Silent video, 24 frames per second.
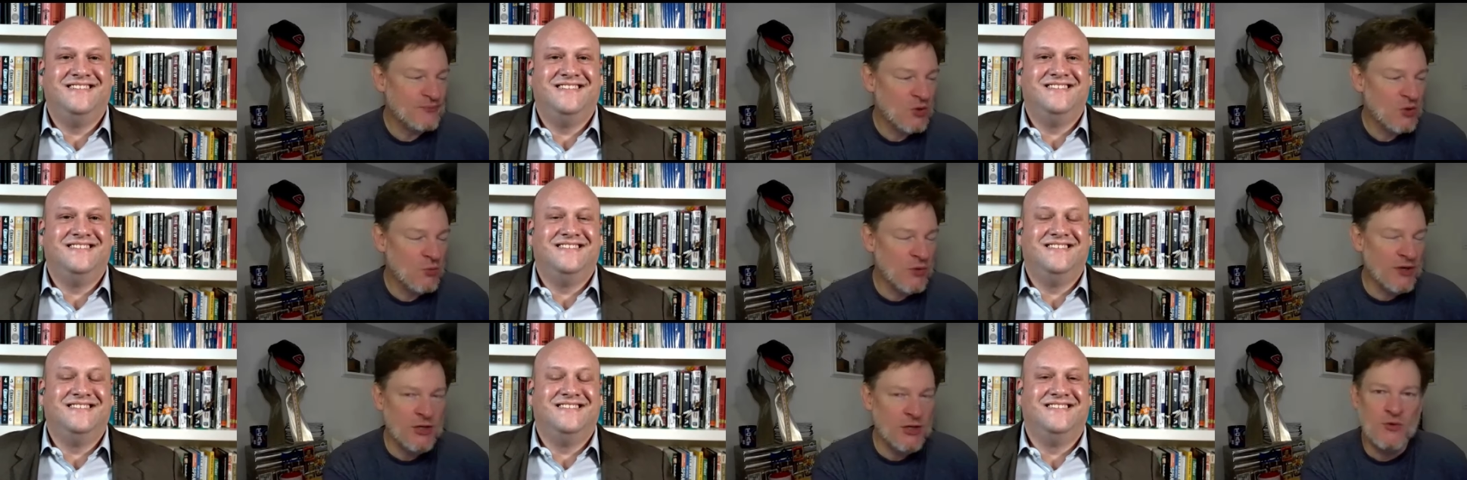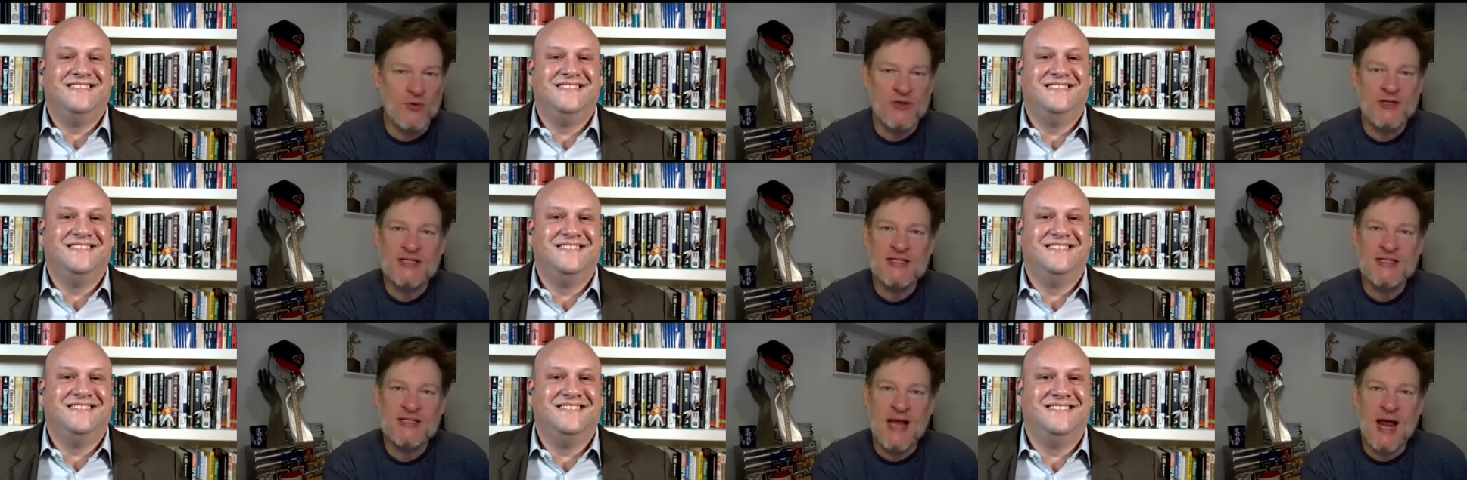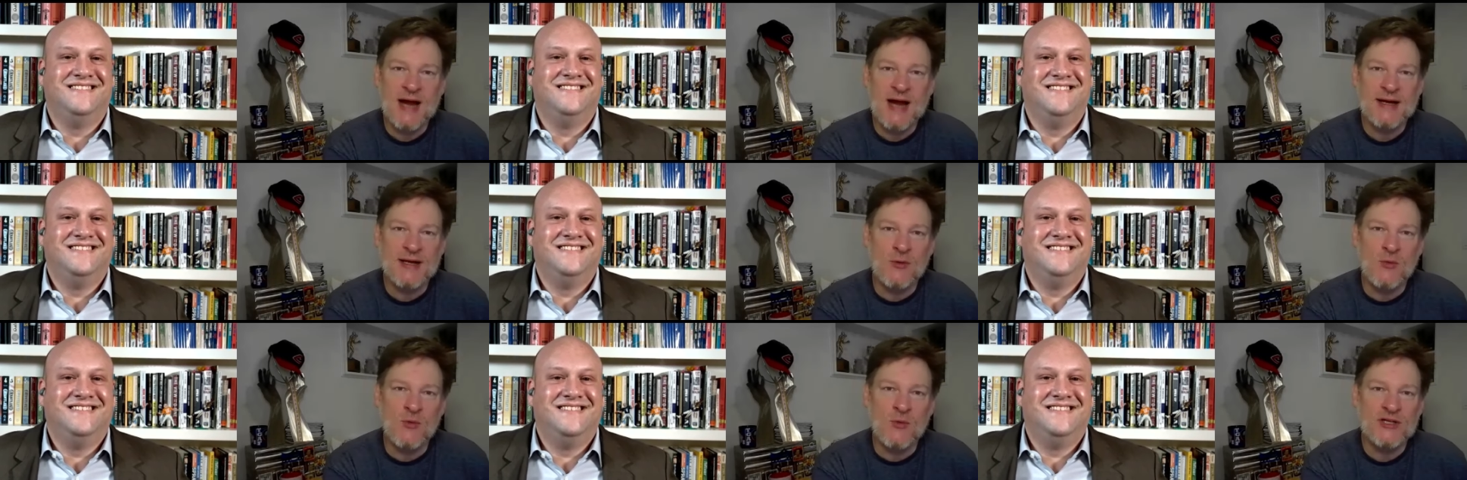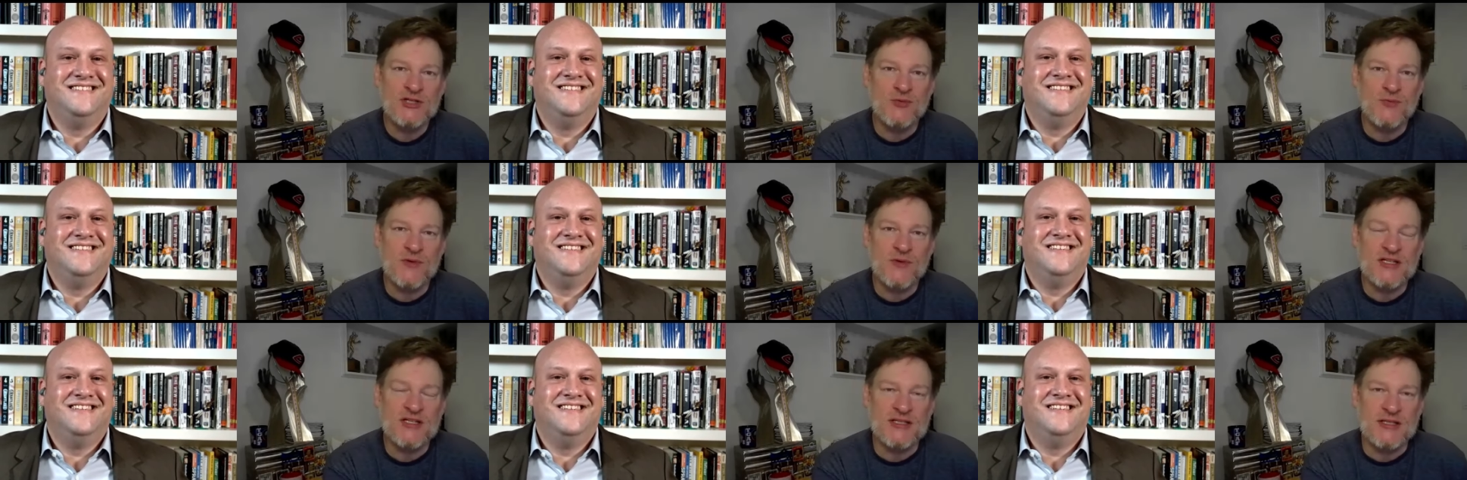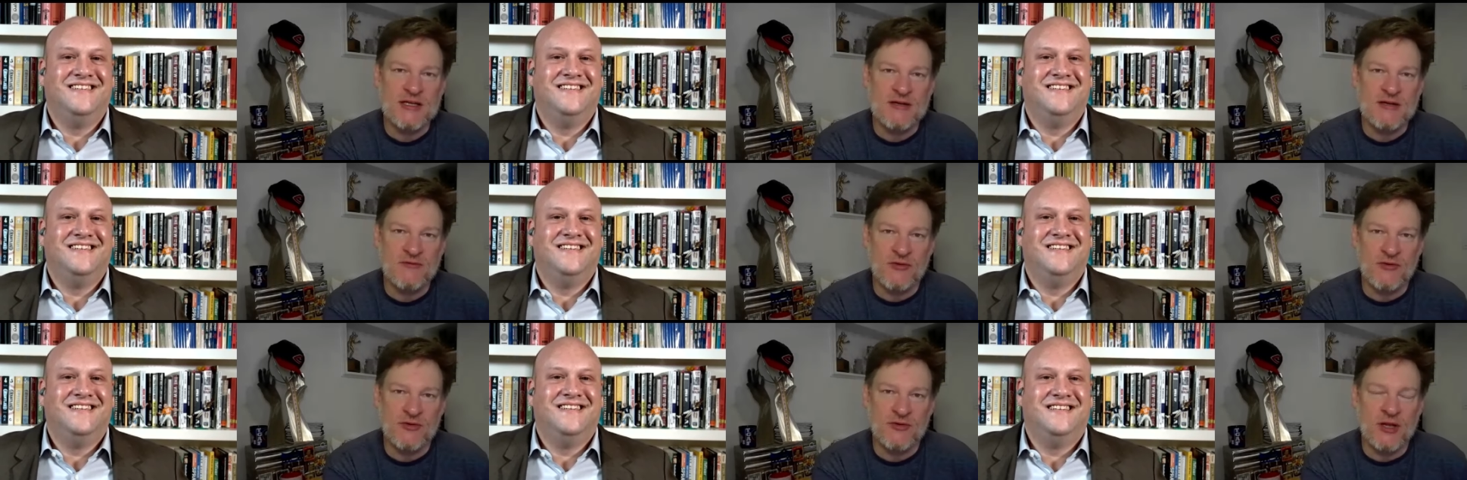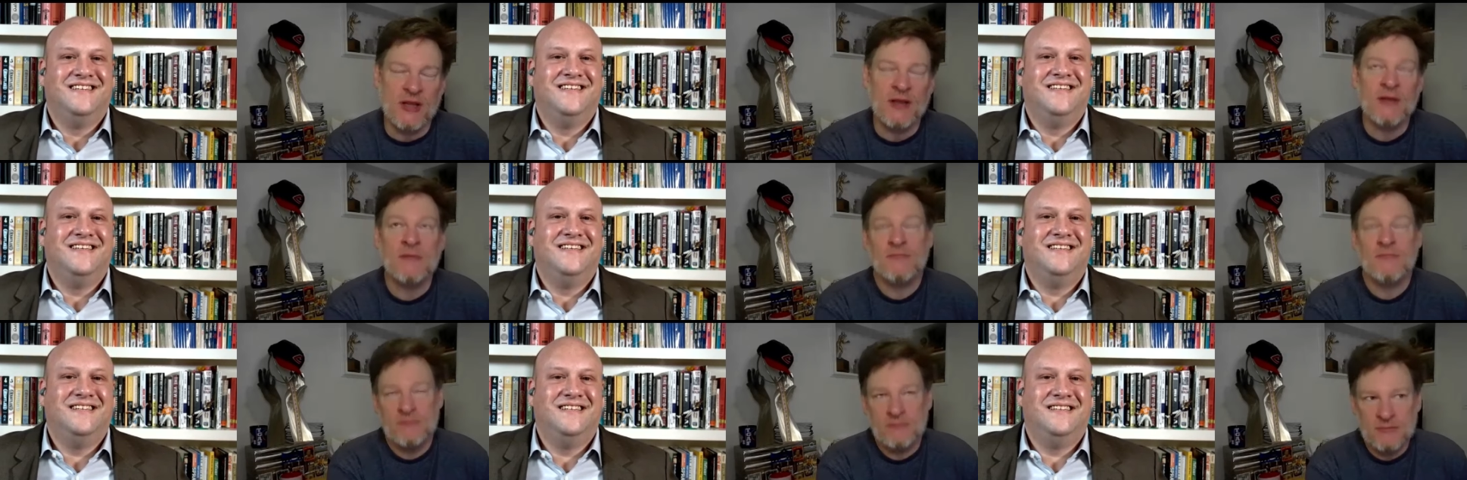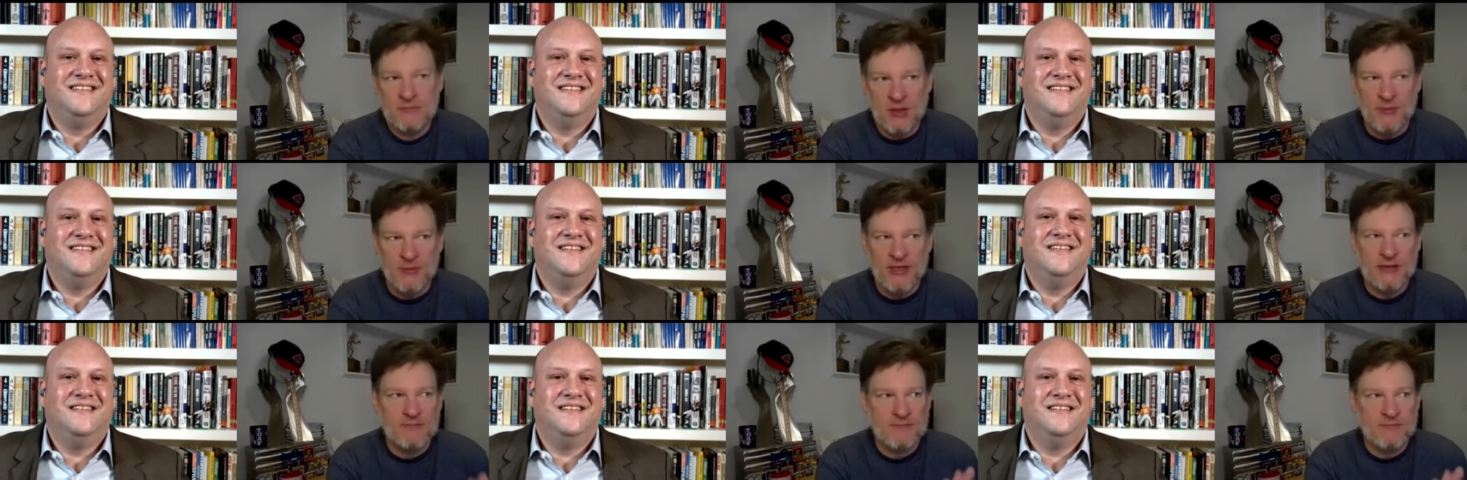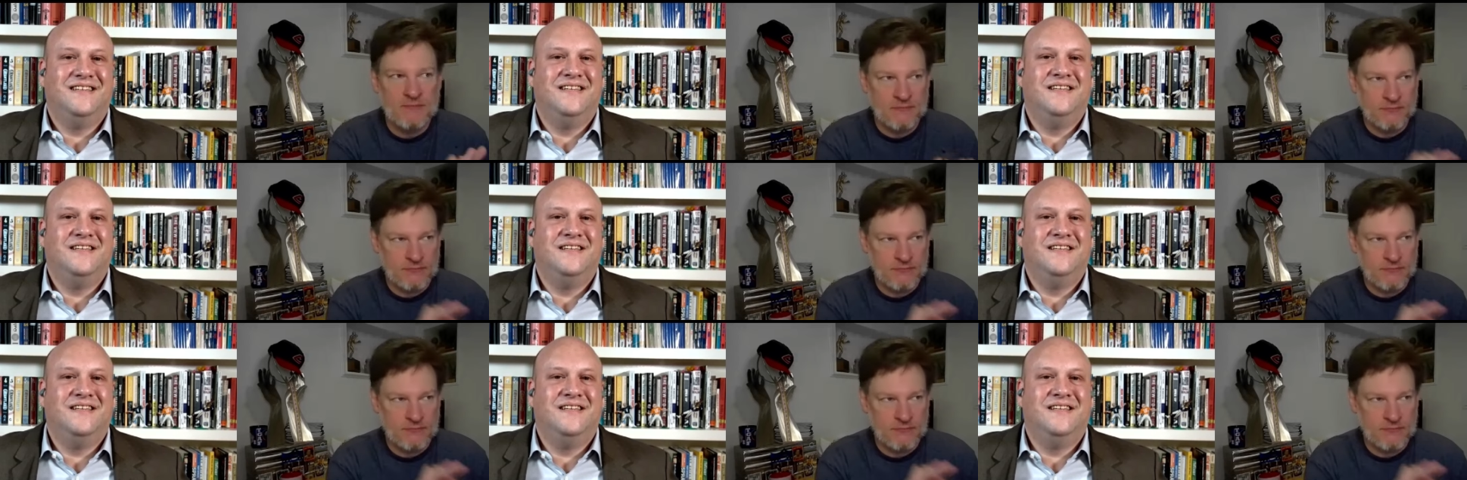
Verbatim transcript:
Speaker 1: when you were deciding which receiver, let, let me,